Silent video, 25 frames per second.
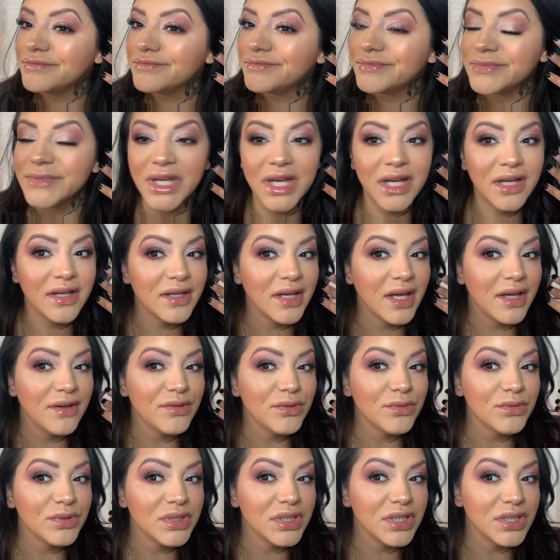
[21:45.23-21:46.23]
Yeah, I
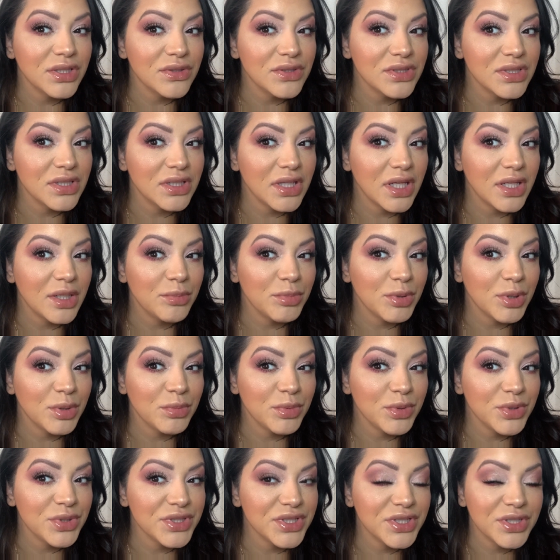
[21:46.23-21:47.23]
haven't really used a lot of
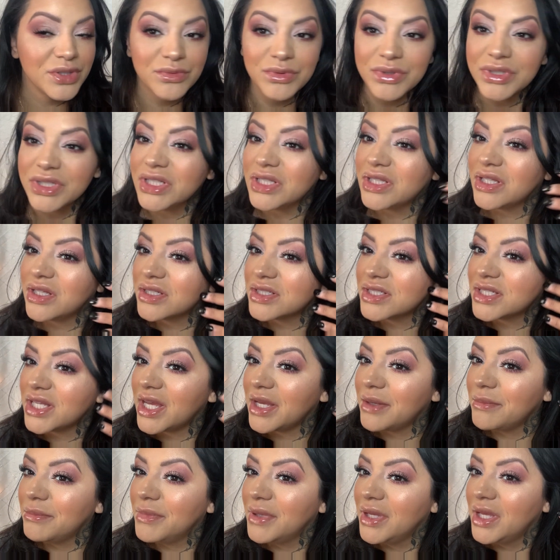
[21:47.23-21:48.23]
purples in a really long
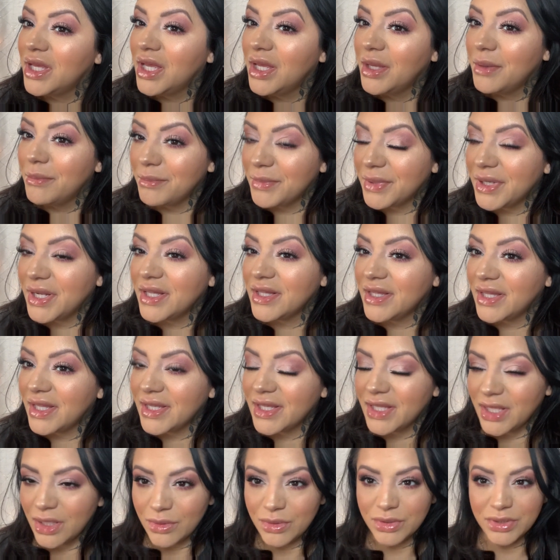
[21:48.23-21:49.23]
time, but I like
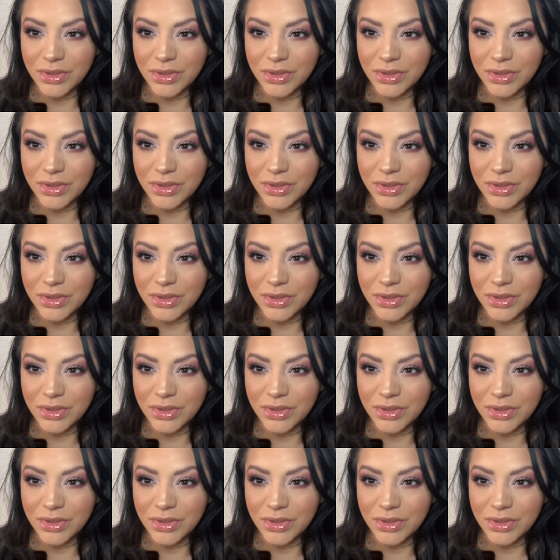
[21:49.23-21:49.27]
how it